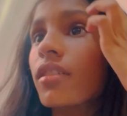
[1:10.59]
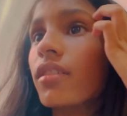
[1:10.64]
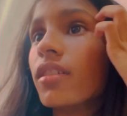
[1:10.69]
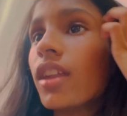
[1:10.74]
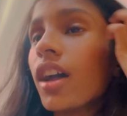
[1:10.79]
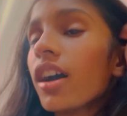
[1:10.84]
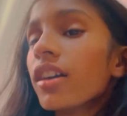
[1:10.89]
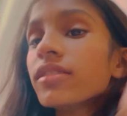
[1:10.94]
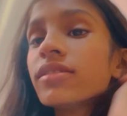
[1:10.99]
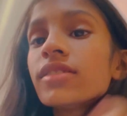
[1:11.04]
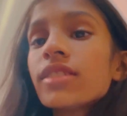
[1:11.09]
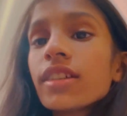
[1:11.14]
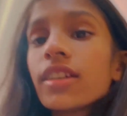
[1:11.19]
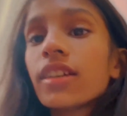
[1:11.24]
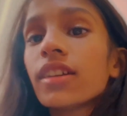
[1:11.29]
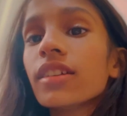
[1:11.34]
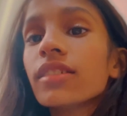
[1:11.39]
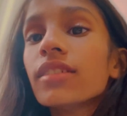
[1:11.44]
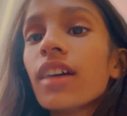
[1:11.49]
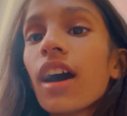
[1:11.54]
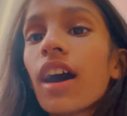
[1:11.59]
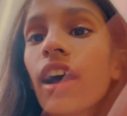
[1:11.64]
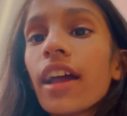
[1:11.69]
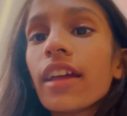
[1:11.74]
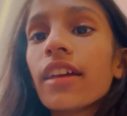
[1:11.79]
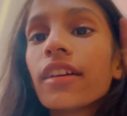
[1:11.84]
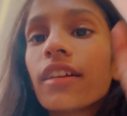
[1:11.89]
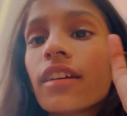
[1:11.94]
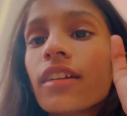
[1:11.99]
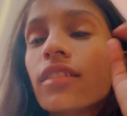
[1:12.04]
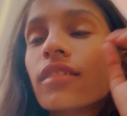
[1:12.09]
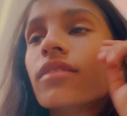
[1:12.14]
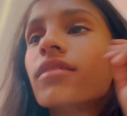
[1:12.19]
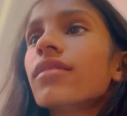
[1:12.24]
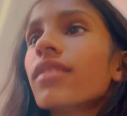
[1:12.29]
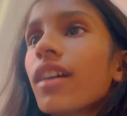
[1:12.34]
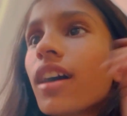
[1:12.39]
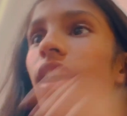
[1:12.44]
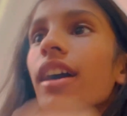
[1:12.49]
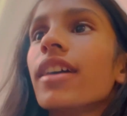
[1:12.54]
Last Eid
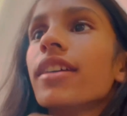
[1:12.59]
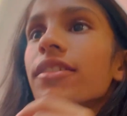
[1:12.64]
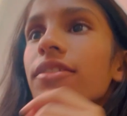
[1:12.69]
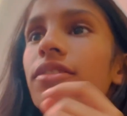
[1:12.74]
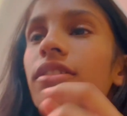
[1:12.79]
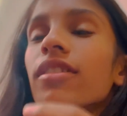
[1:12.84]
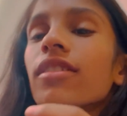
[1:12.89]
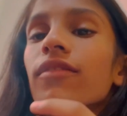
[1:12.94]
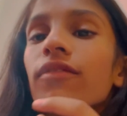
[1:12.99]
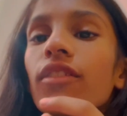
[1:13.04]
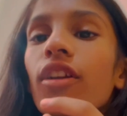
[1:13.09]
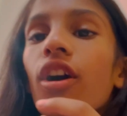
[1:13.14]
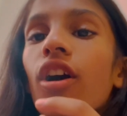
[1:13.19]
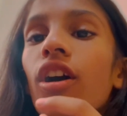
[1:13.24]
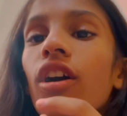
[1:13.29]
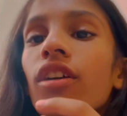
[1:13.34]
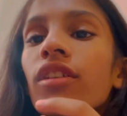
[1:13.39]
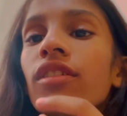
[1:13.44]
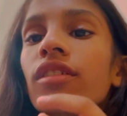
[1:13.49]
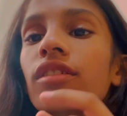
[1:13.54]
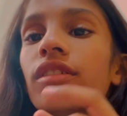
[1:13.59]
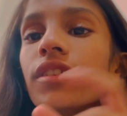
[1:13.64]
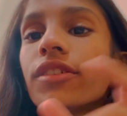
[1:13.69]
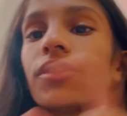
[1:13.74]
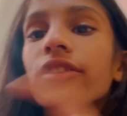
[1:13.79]
I took a vlog.